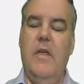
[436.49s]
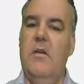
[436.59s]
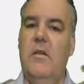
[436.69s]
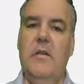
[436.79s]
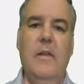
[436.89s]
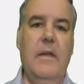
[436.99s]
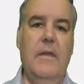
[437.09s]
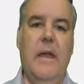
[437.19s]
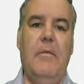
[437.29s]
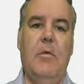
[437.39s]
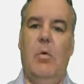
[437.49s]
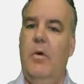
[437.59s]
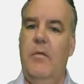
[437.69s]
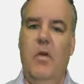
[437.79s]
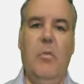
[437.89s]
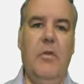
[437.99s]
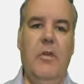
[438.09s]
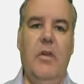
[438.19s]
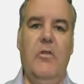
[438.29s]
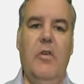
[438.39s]
You can delete that if you want. If you don't want to
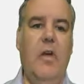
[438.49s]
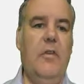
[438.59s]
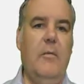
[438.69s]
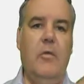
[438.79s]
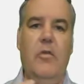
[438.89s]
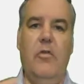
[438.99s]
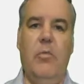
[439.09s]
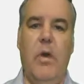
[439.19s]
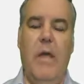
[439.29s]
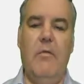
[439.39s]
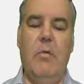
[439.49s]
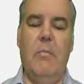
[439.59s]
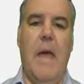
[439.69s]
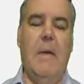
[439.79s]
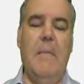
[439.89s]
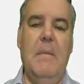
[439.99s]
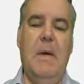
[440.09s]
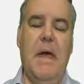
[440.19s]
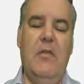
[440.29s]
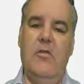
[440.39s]
see your sites, if you just want to have your About Me
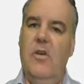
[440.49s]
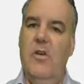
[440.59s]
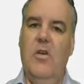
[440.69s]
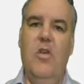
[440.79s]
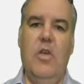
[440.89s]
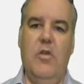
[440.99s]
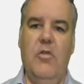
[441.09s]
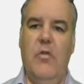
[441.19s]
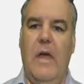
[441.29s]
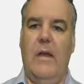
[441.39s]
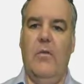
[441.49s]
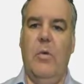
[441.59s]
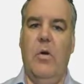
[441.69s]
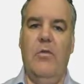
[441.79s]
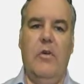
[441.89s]
page, you can do that as well.